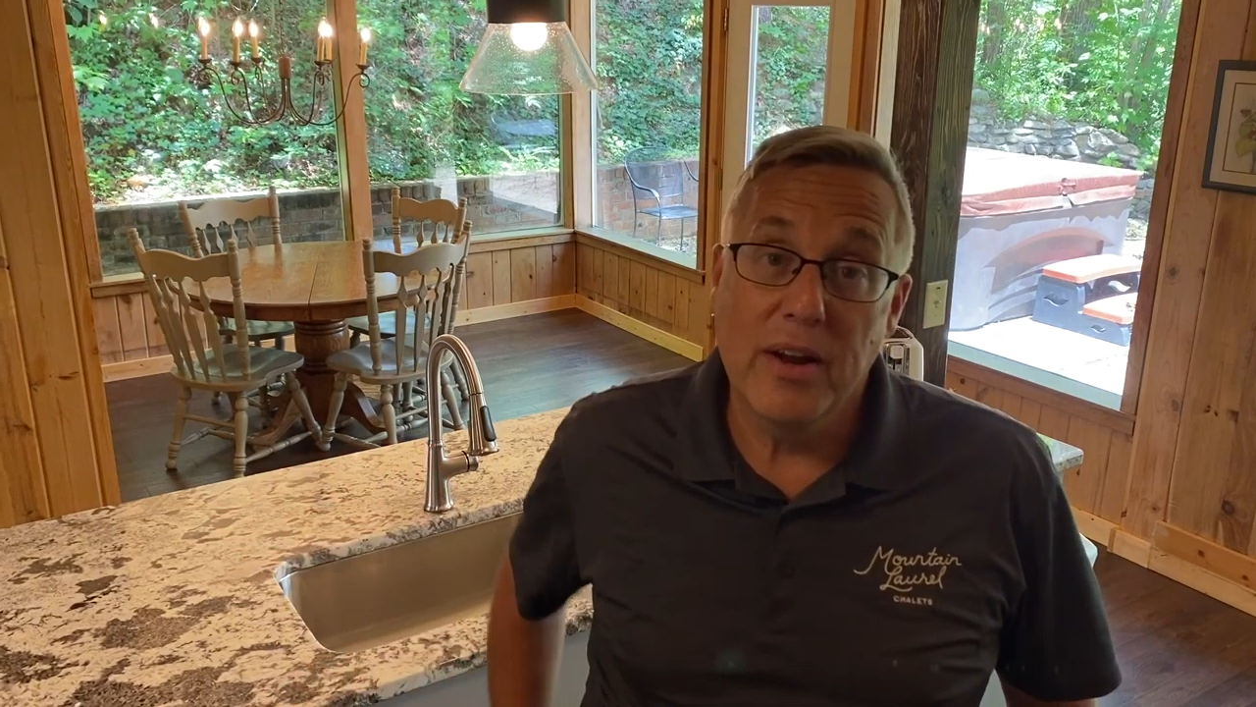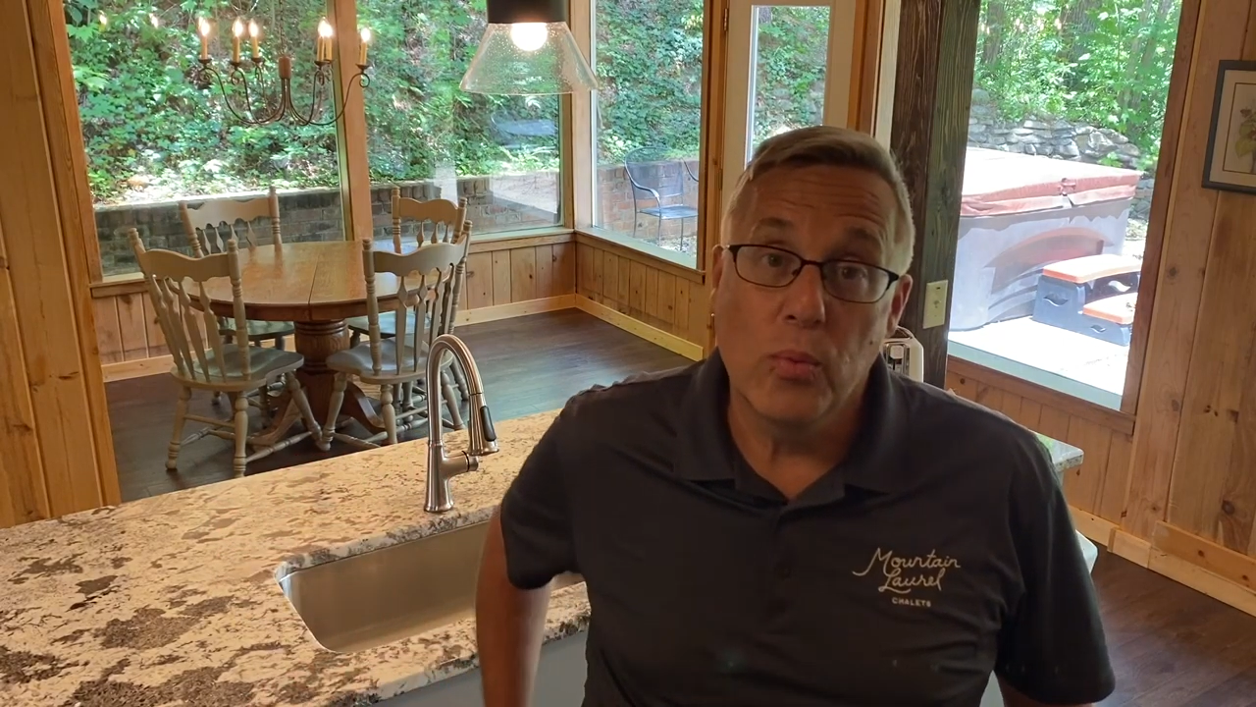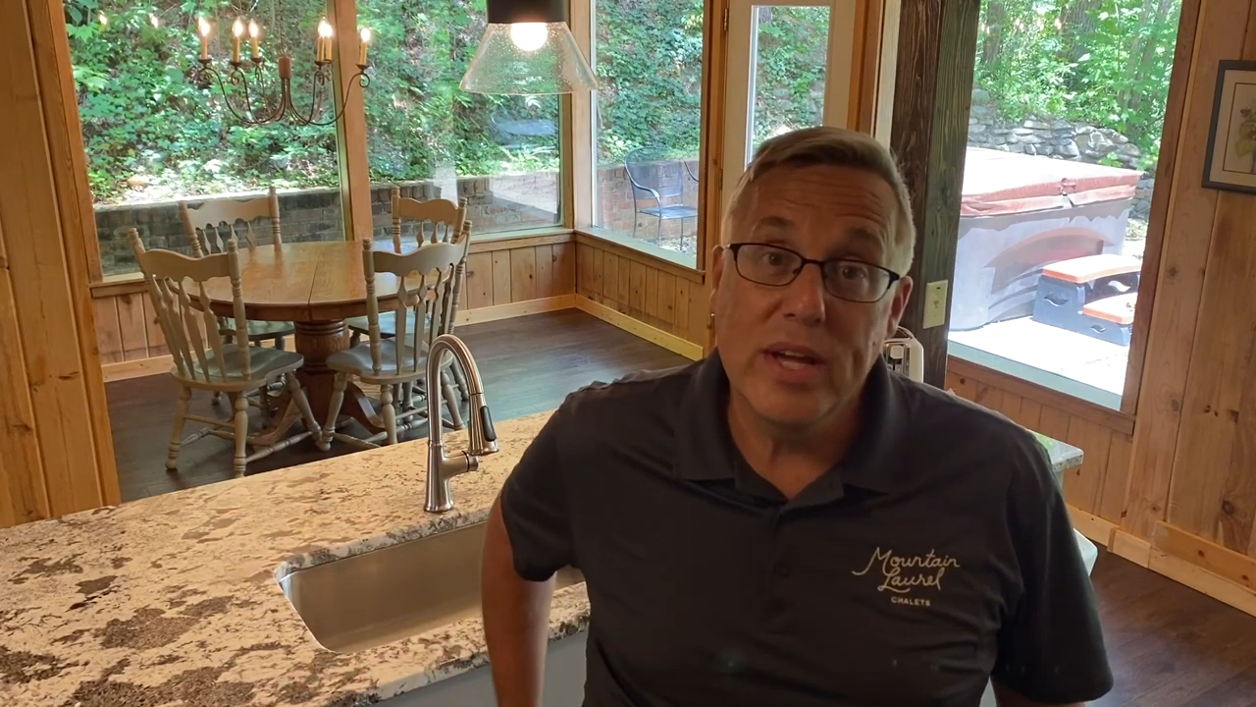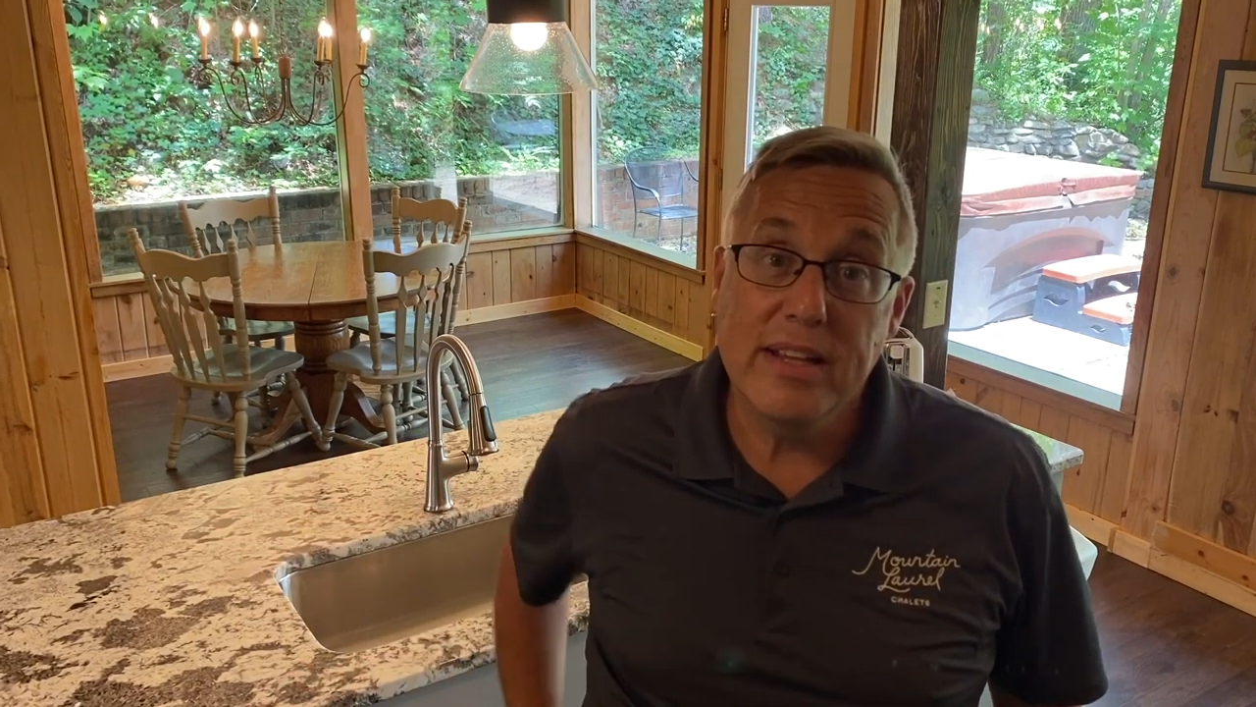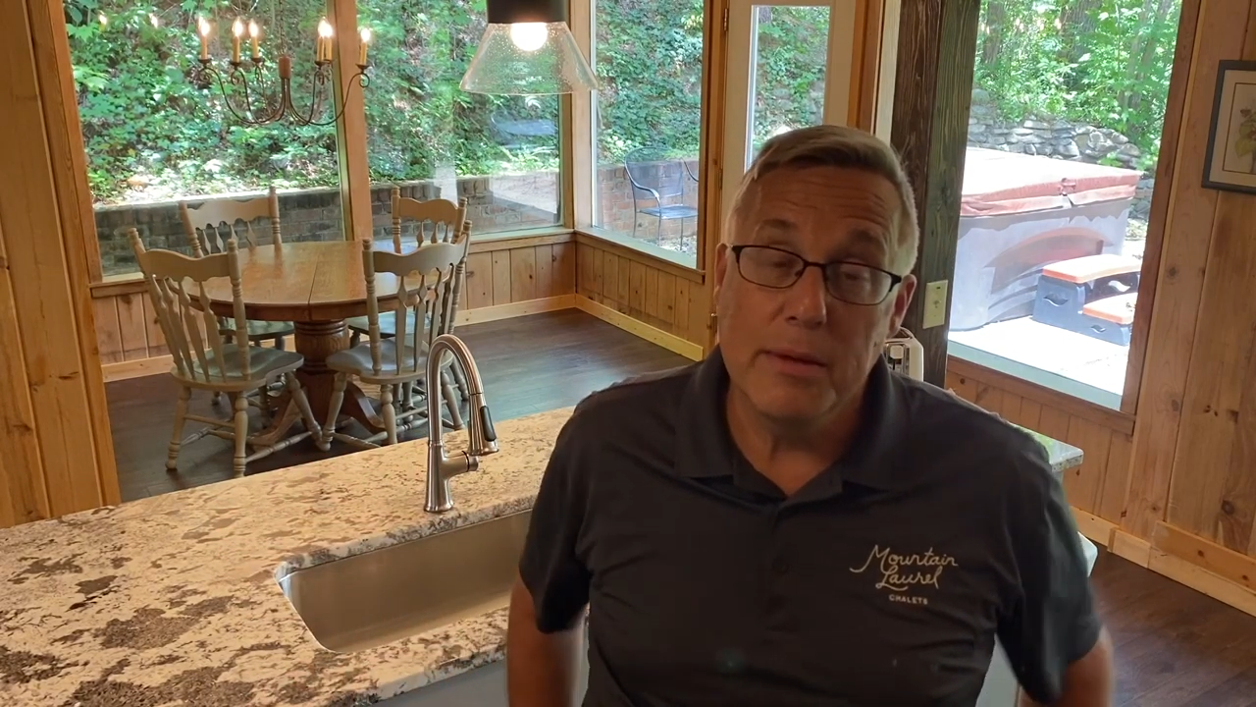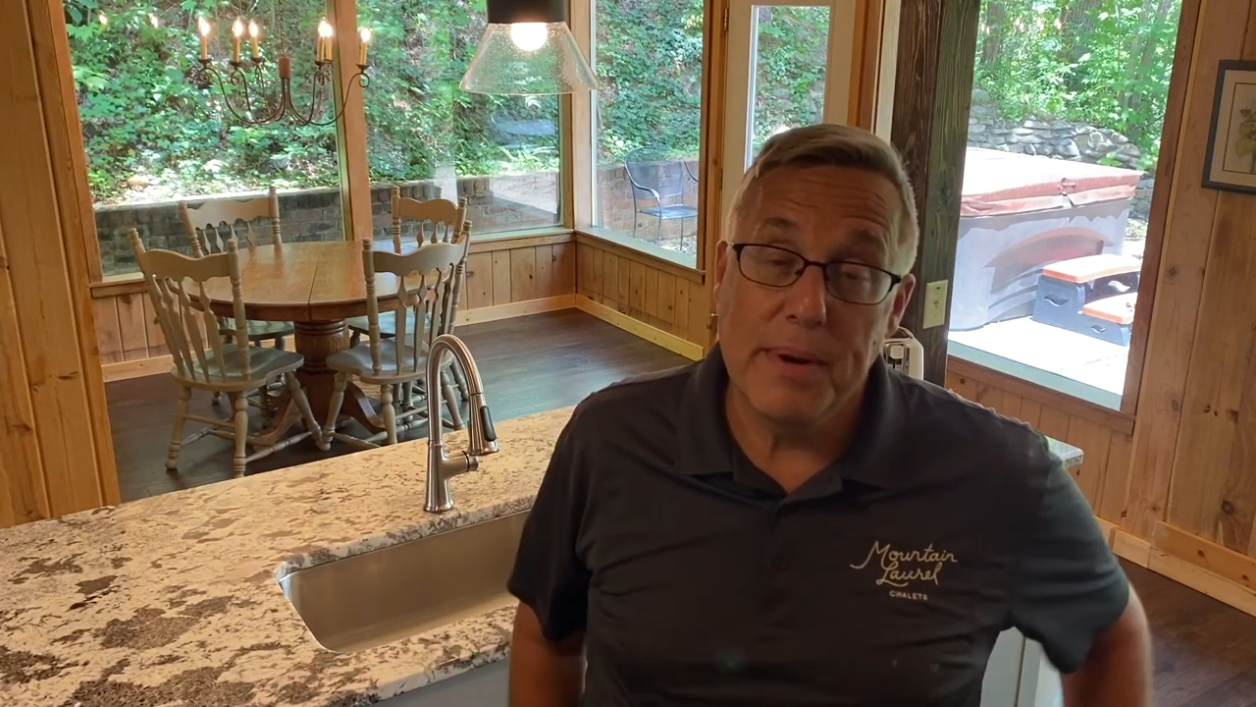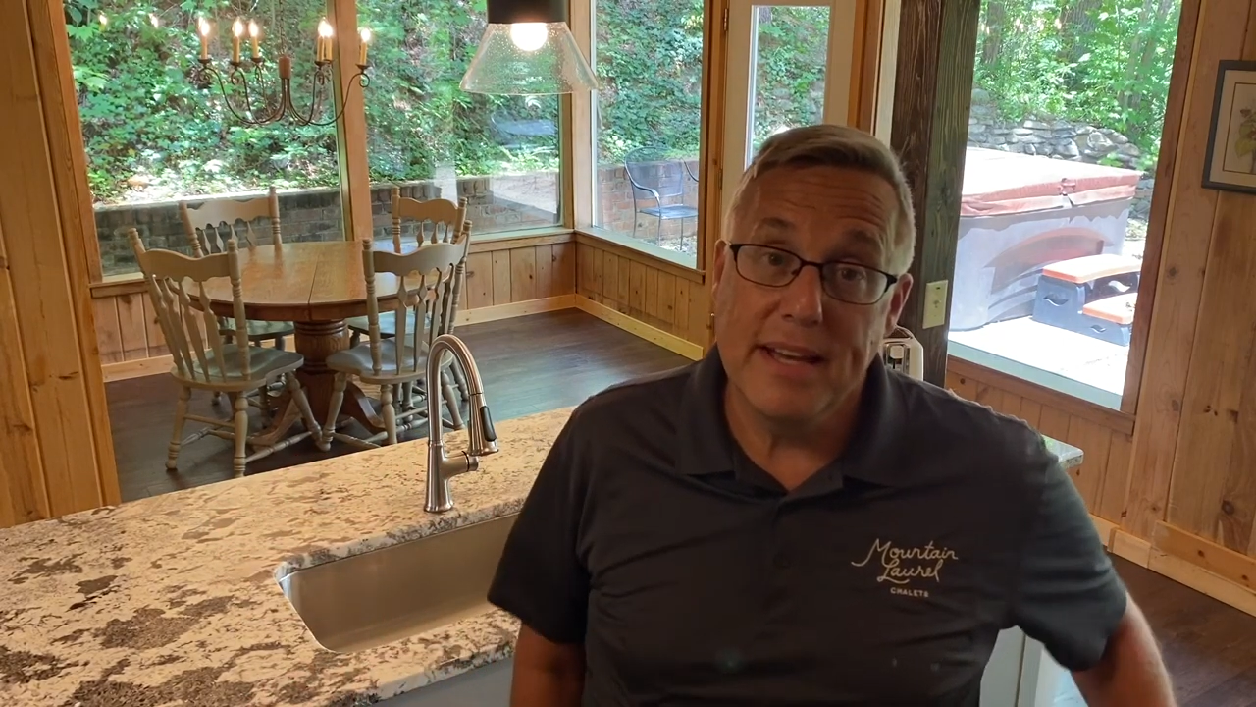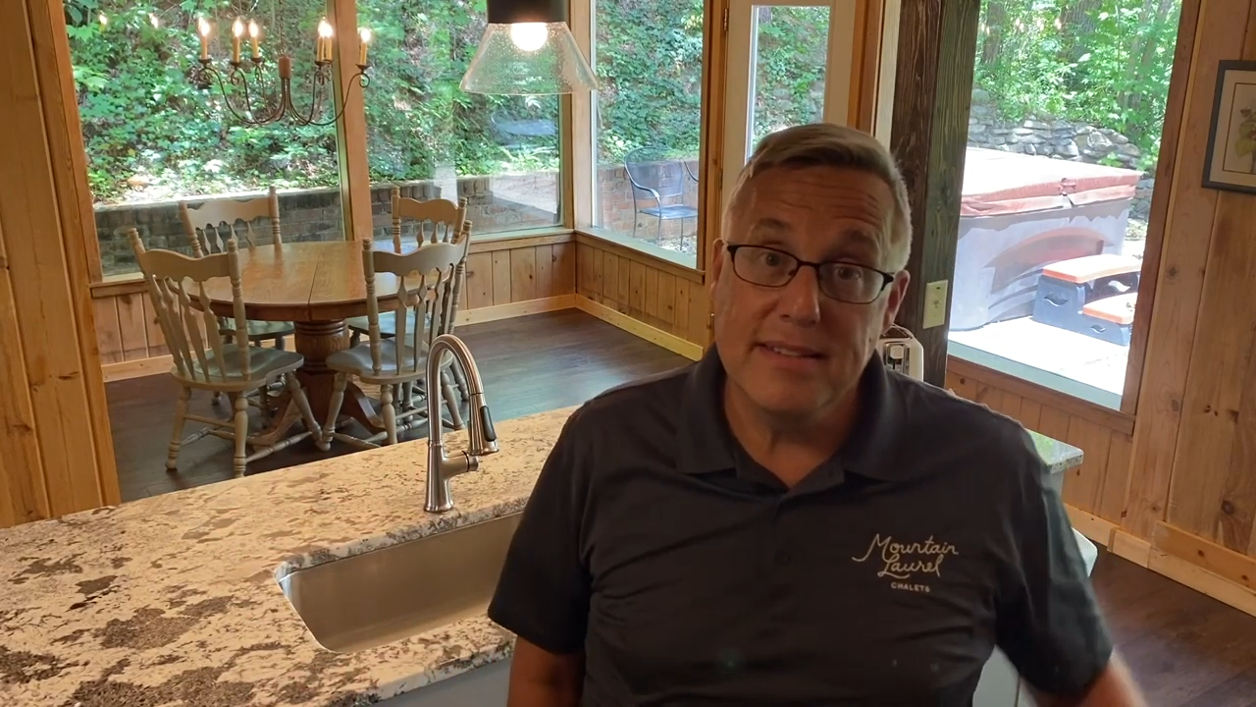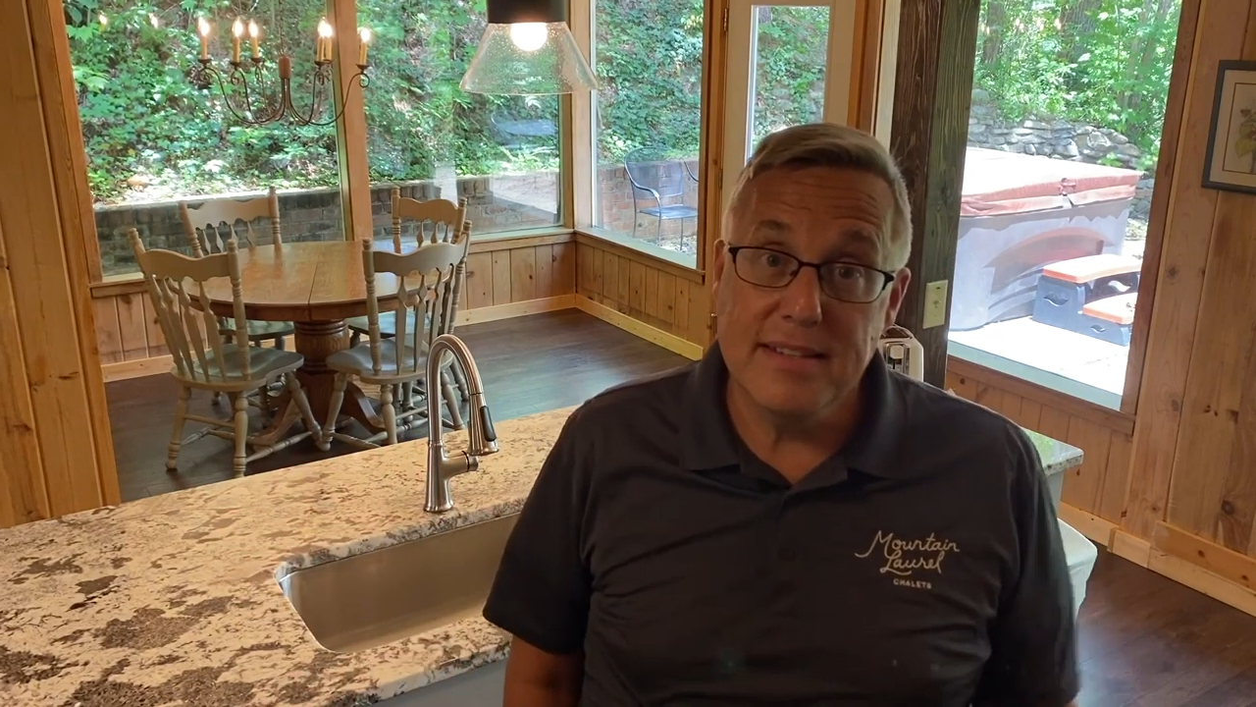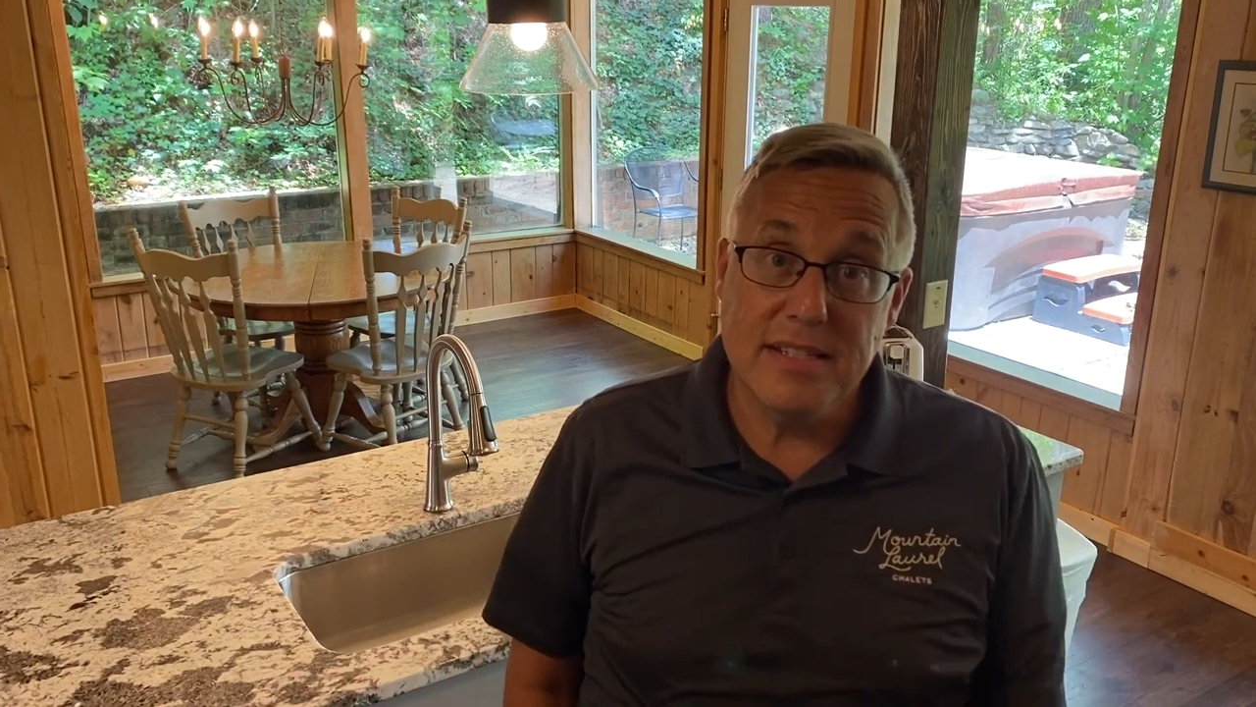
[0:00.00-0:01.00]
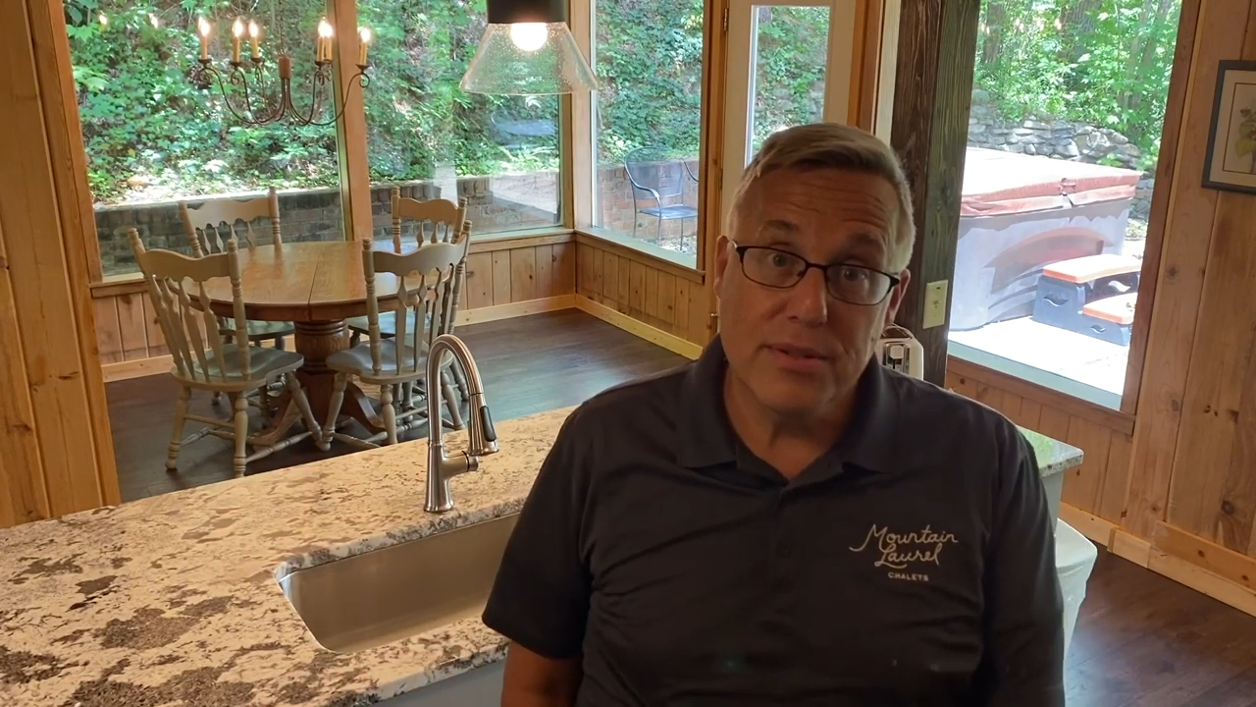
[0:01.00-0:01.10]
on a weekly basis,